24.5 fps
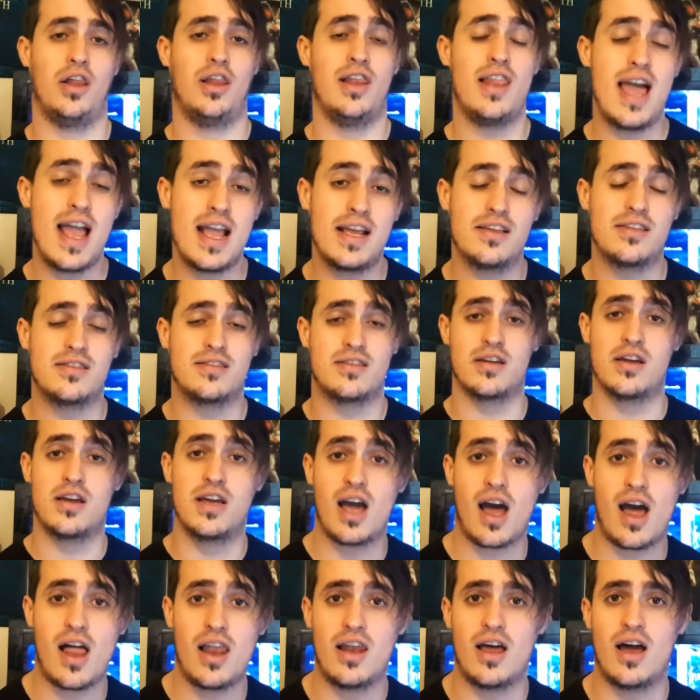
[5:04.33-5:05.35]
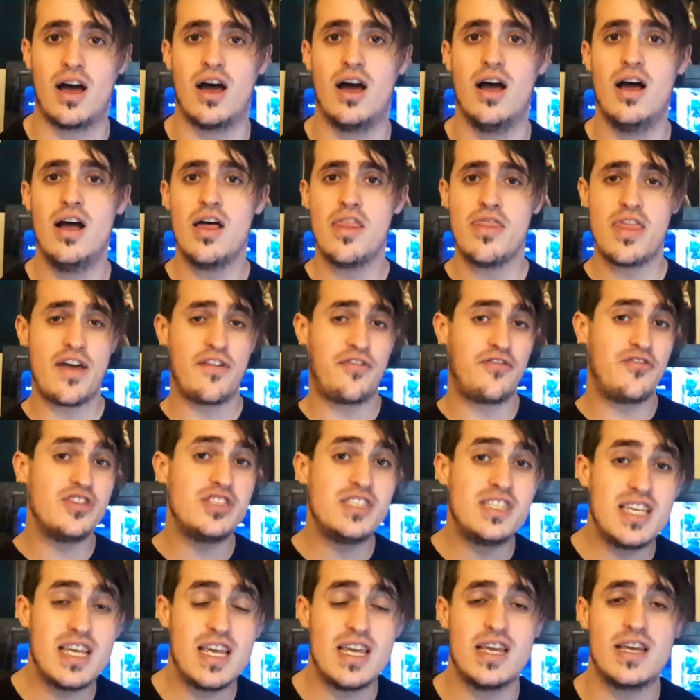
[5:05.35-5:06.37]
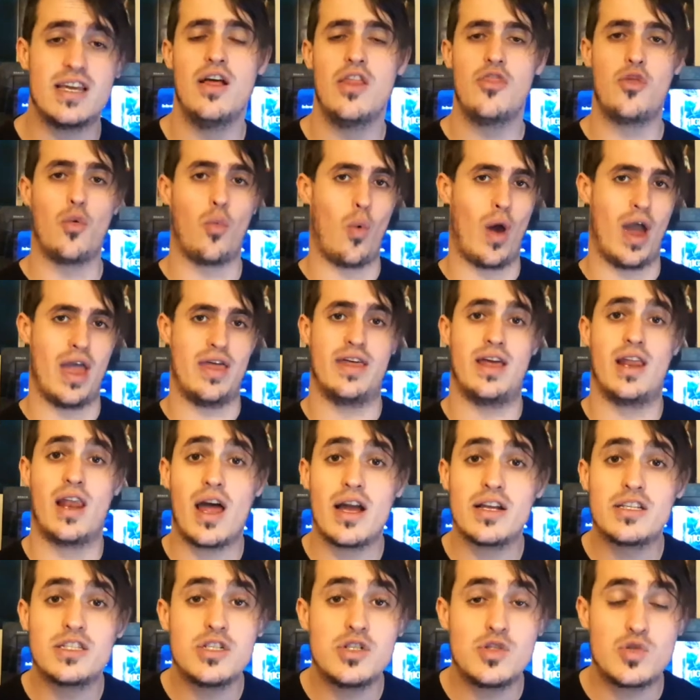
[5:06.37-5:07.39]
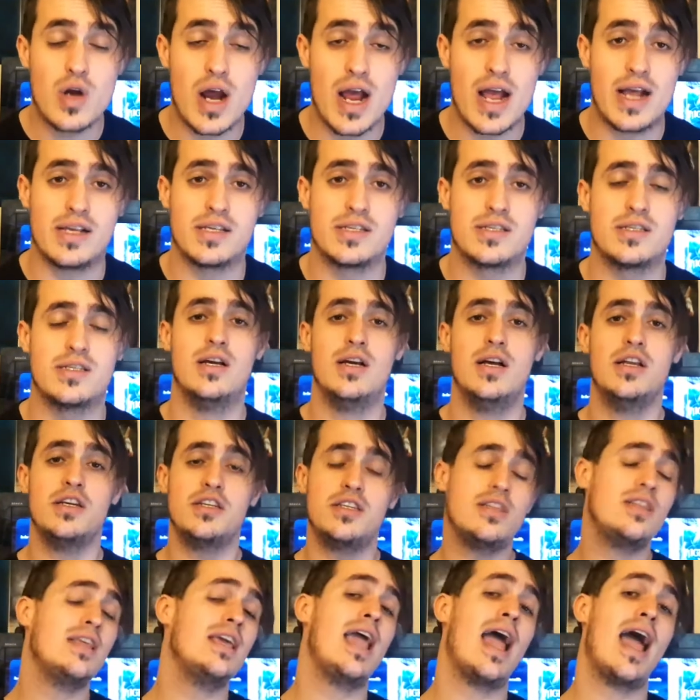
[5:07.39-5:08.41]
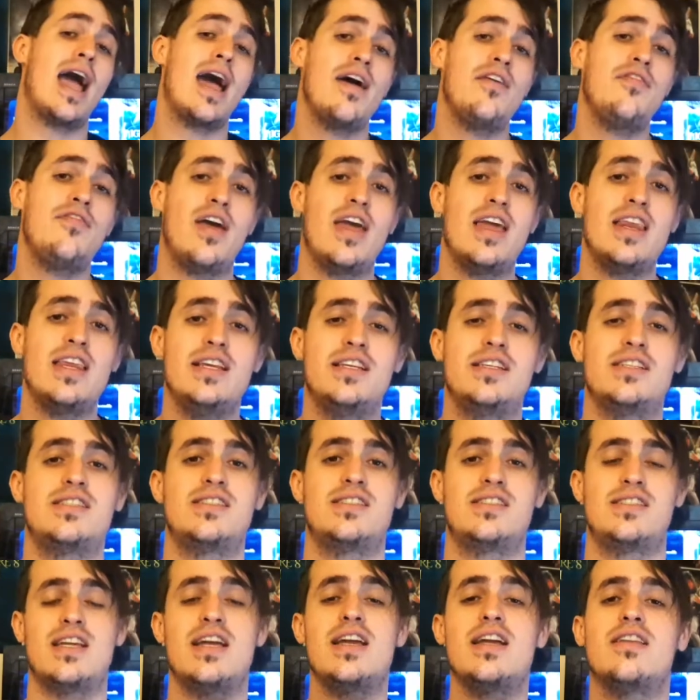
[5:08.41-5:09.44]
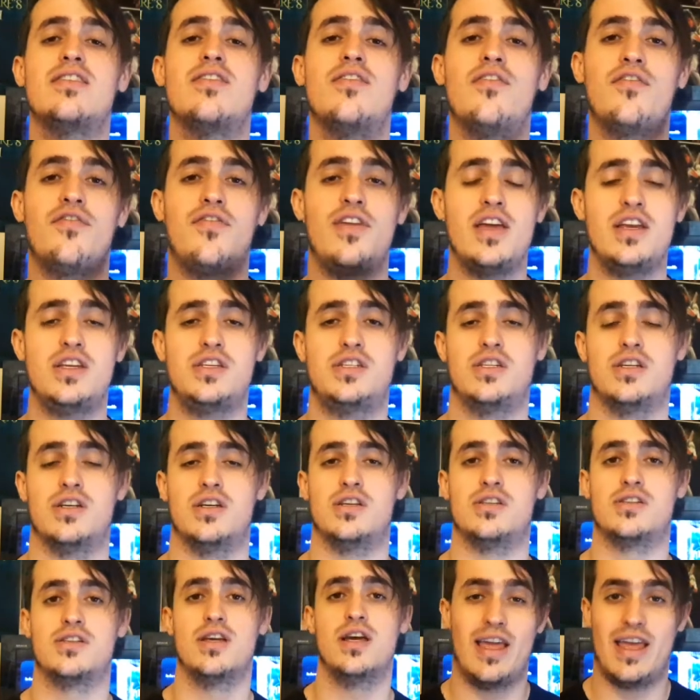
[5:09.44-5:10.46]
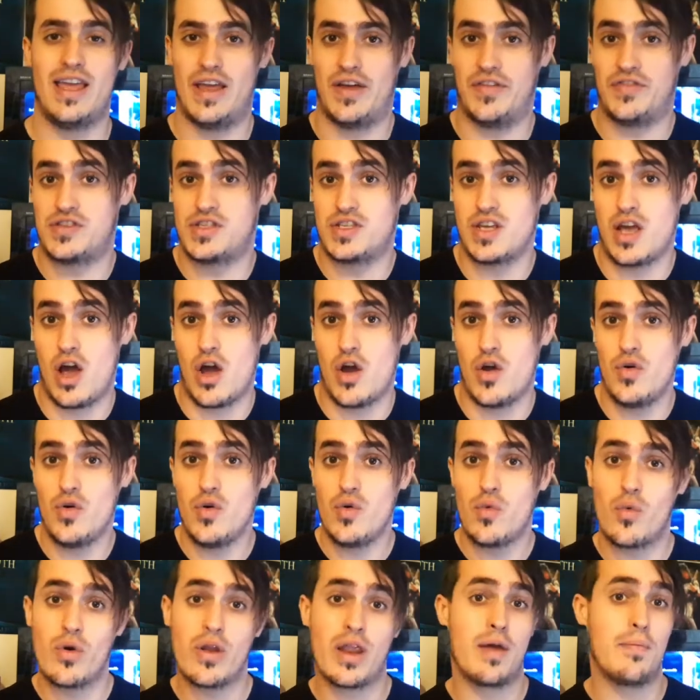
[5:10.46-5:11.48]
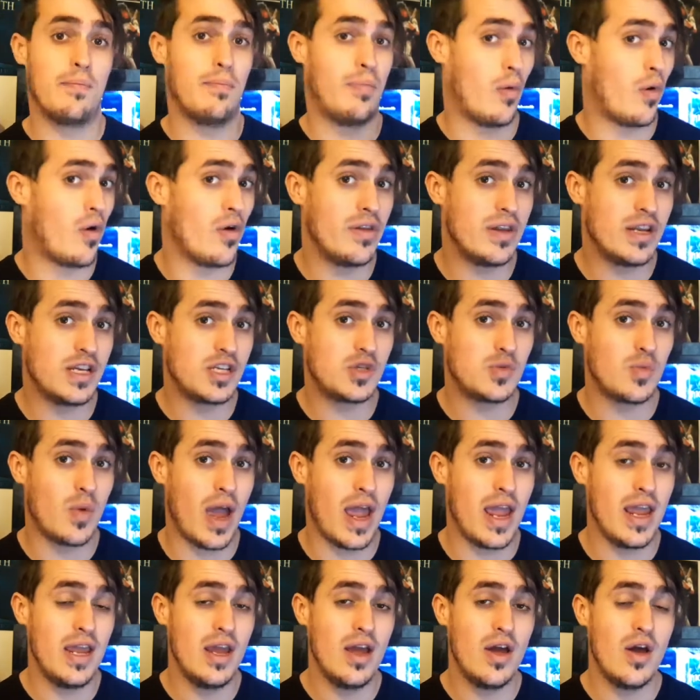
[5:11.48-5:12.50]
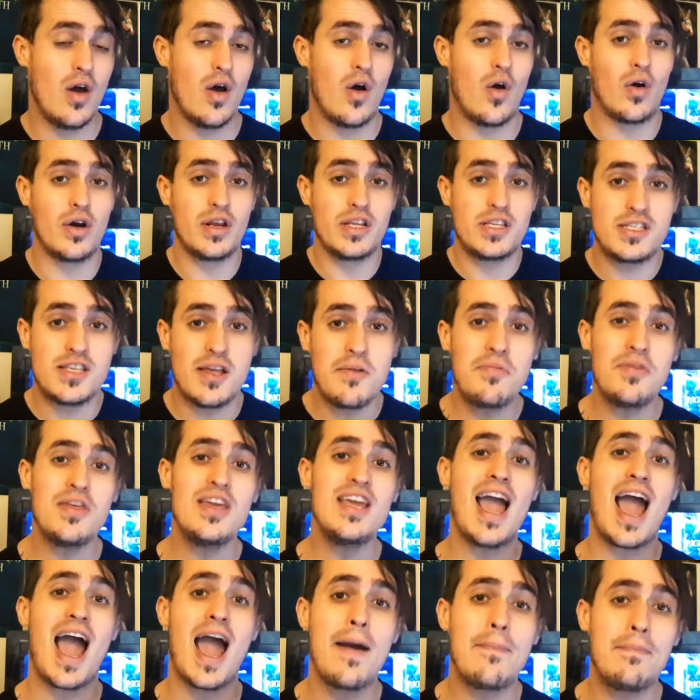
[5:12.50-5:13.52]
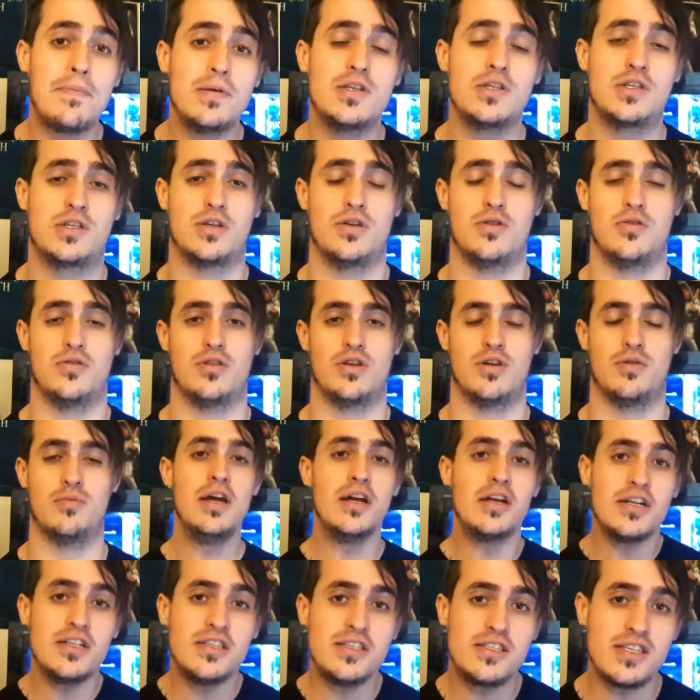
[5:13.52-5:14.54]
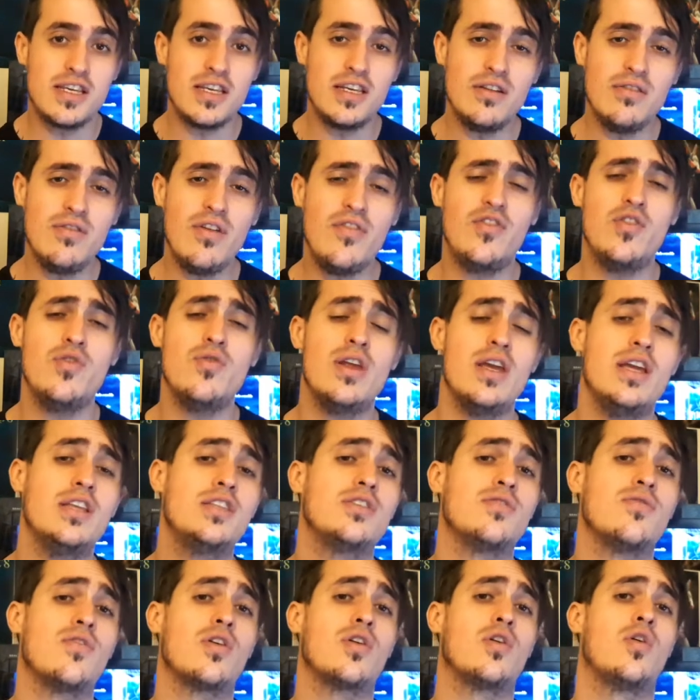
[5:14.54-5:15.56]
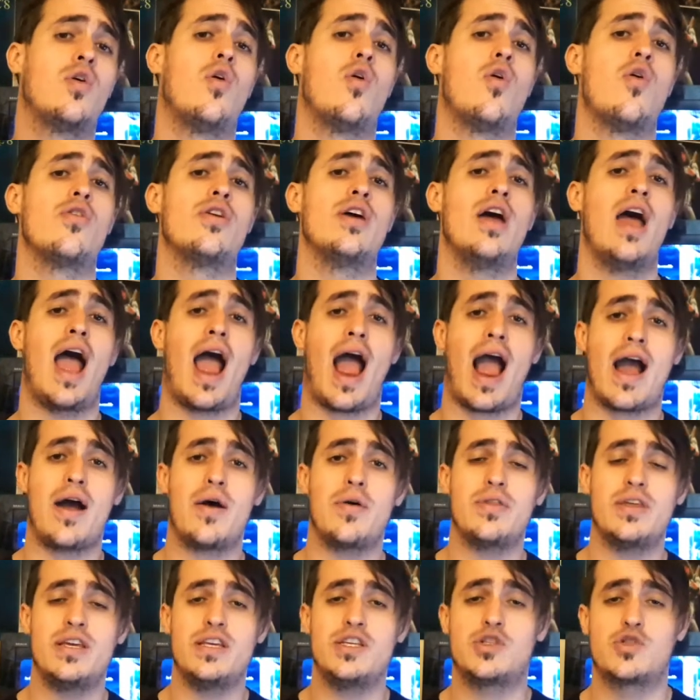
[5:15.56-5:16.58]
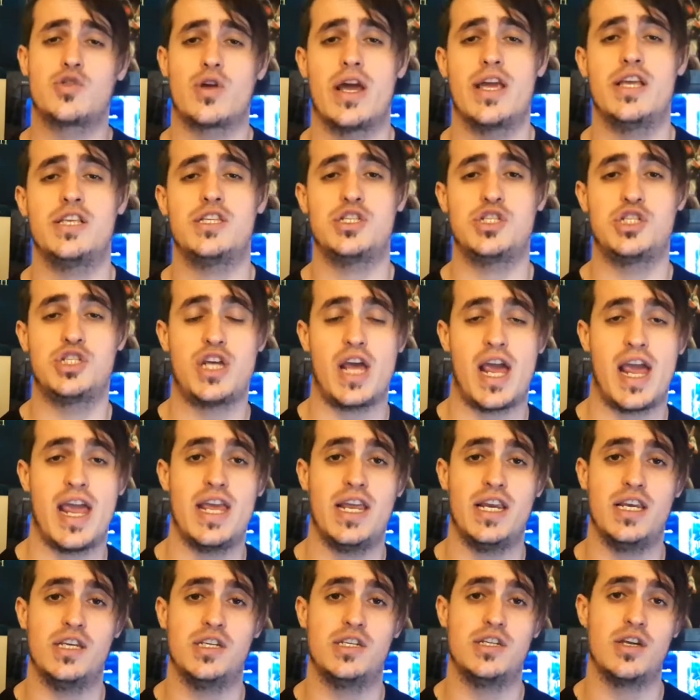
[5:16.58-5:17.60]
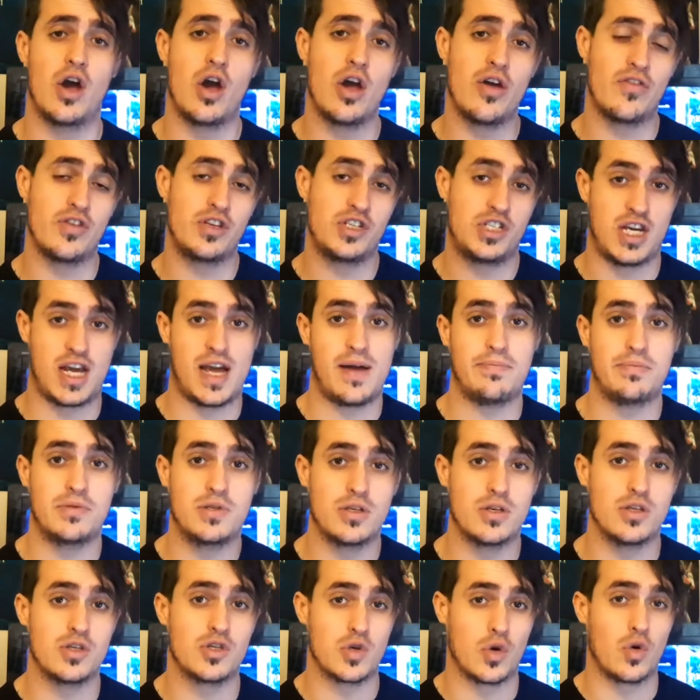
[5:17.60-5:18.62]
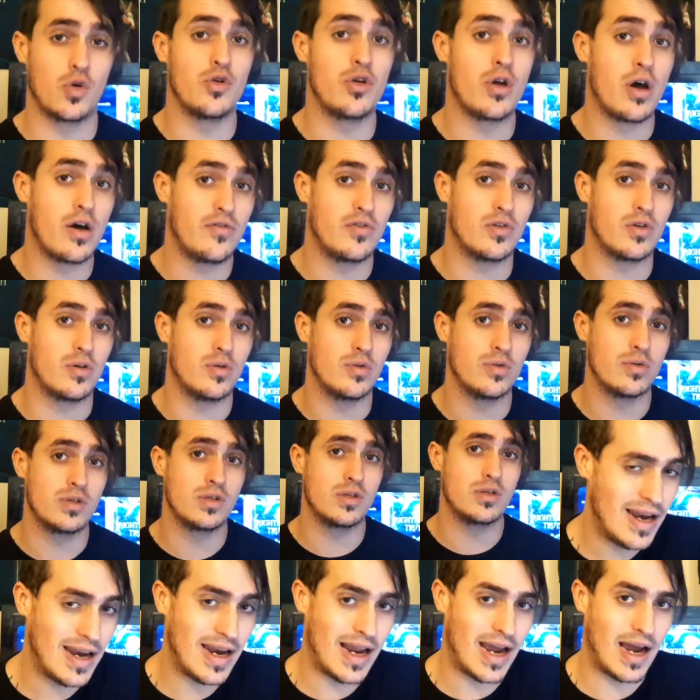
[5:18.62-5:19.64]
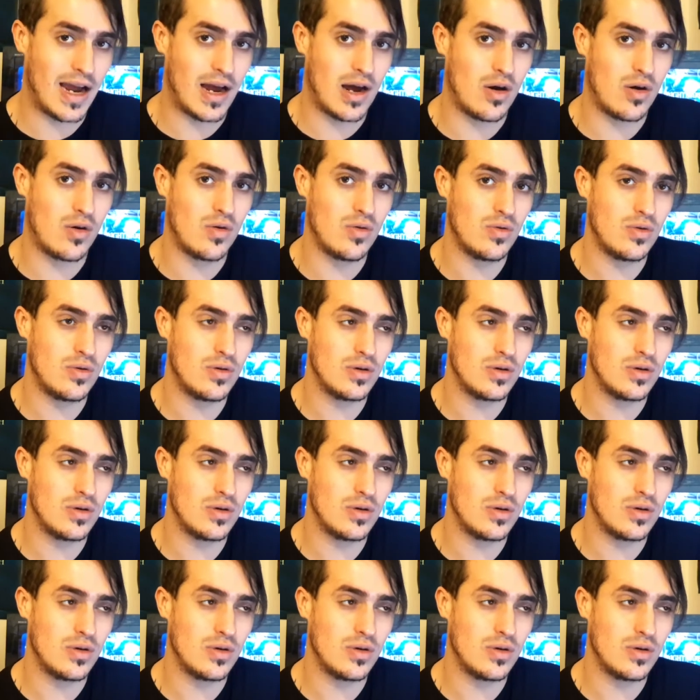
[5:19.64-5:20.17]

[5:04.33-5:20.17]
length and color, their physique, the way they like to dress. Do they have any distinct features? If so, were they born this way? Or did something happen to them? Consider if you need to record how these traits change over chapters or novels. Now,